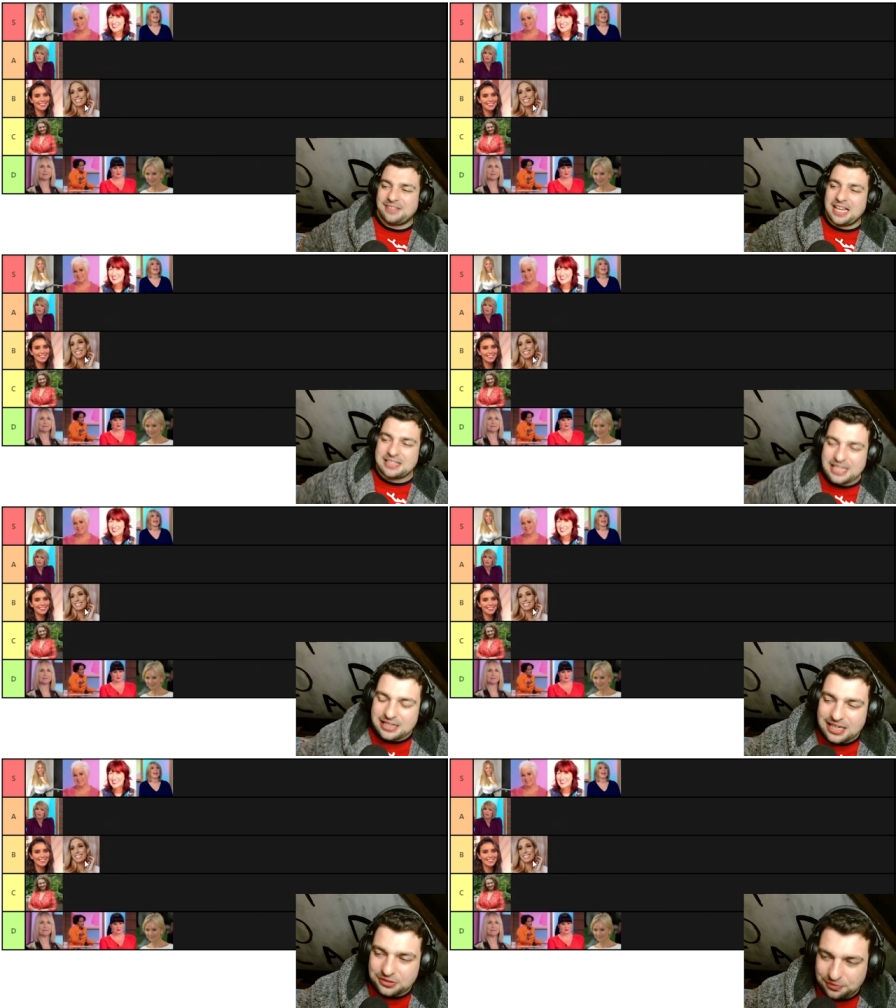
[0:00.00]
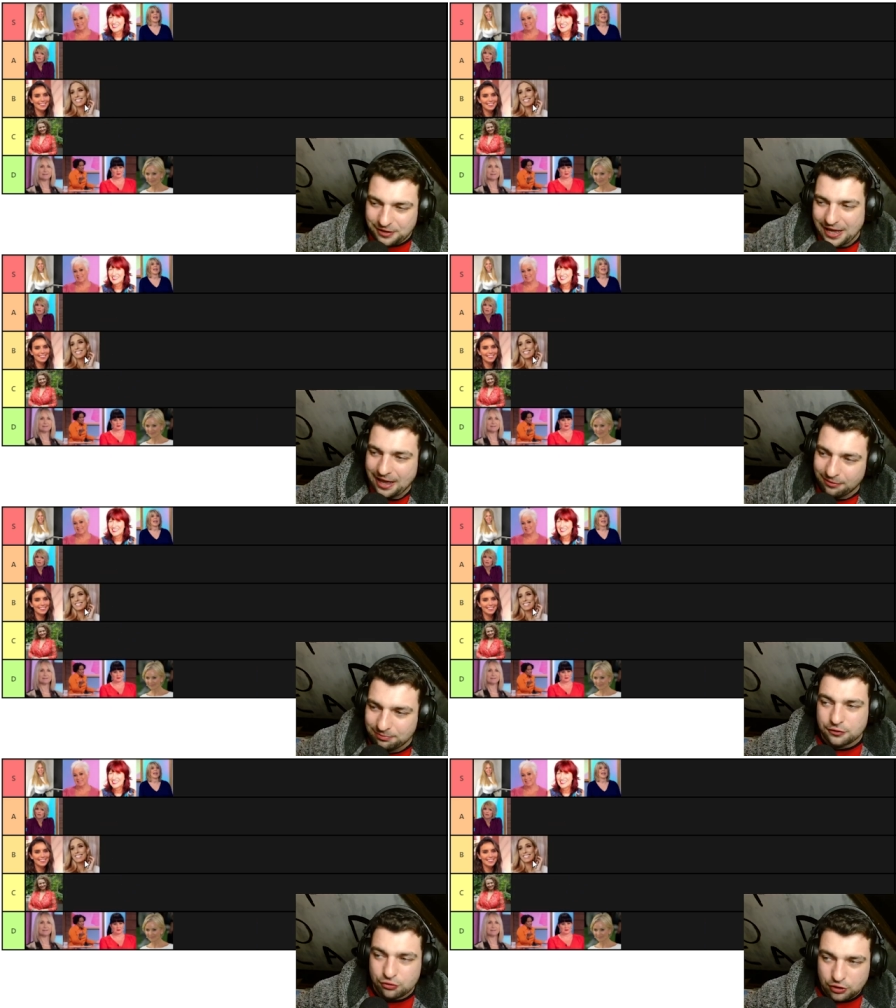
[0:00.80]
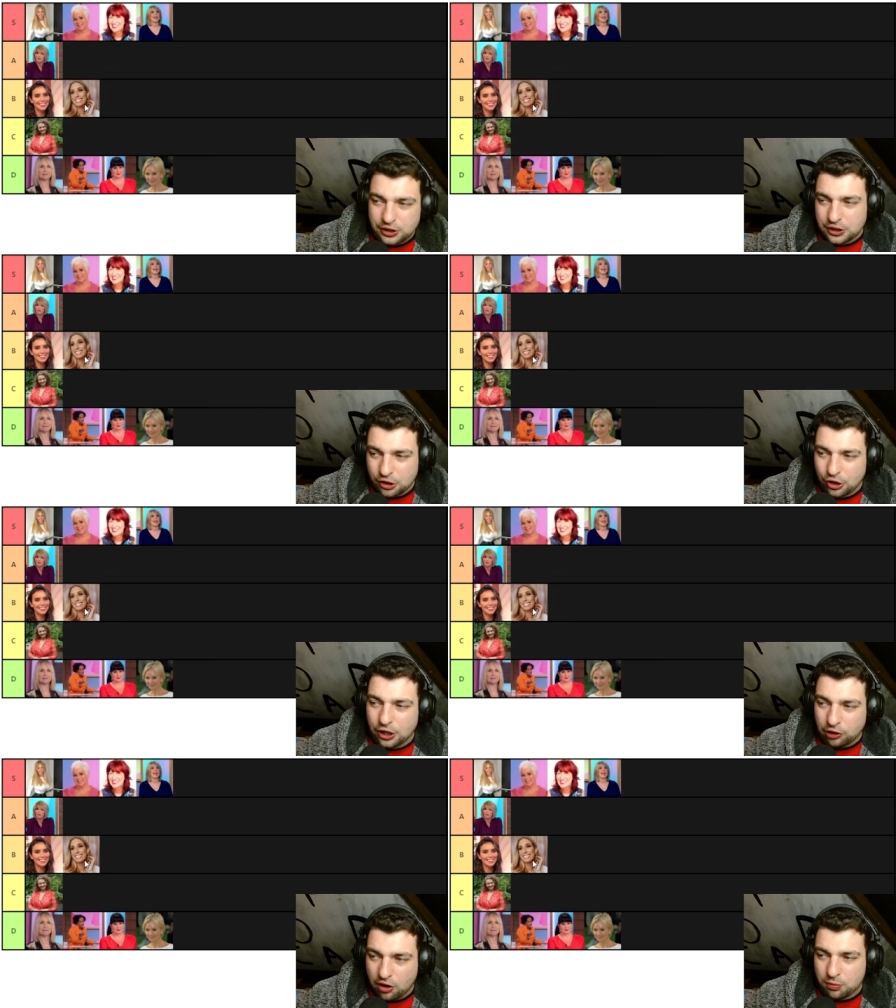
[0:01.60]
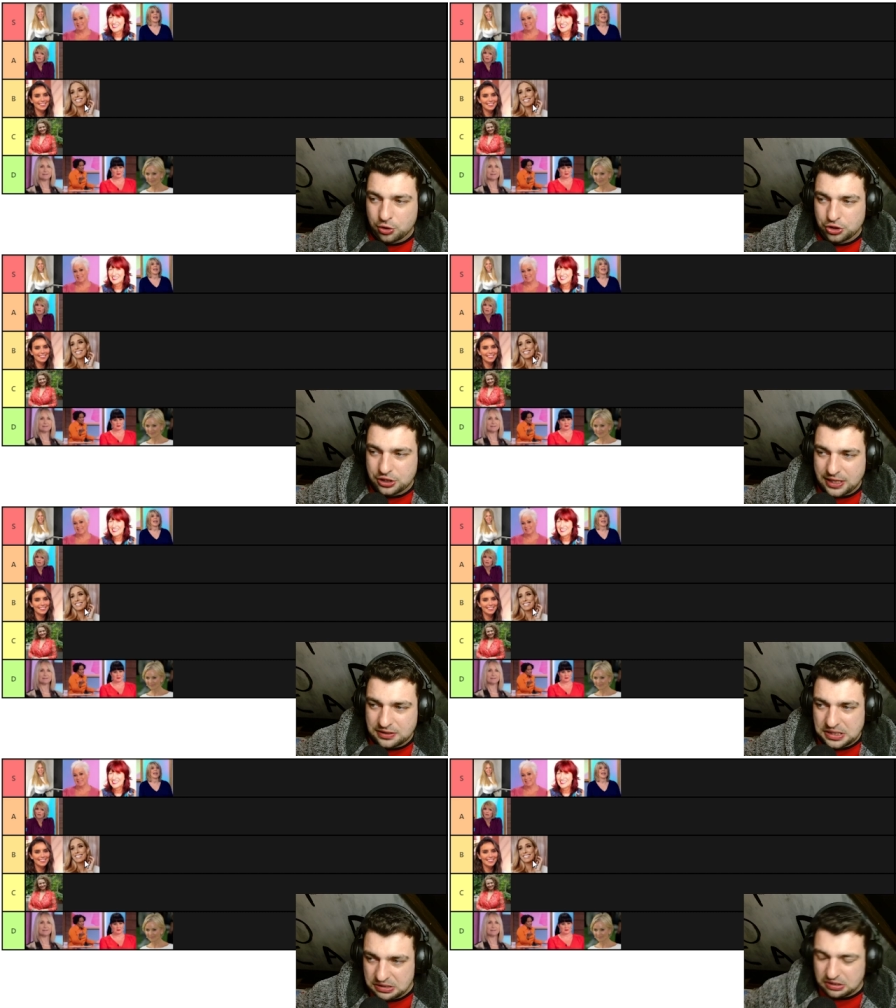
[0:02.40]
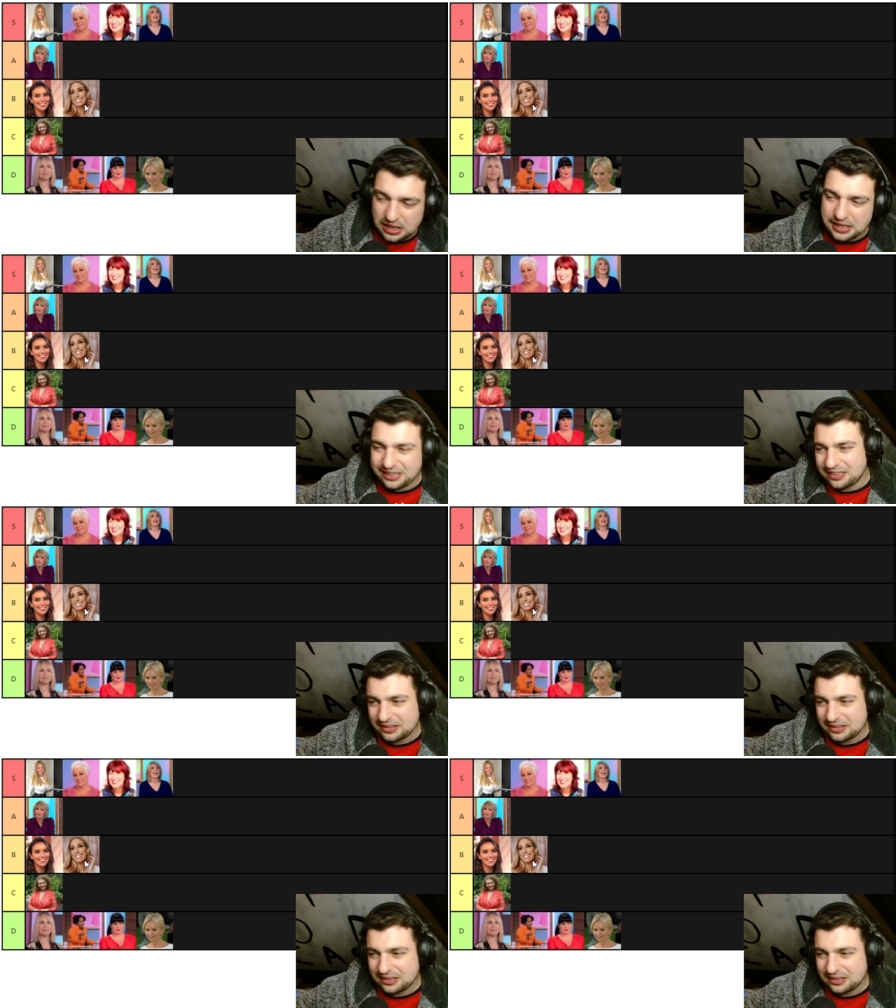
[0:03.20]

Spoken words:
I think that's fair. You know, a lot of what she says is like,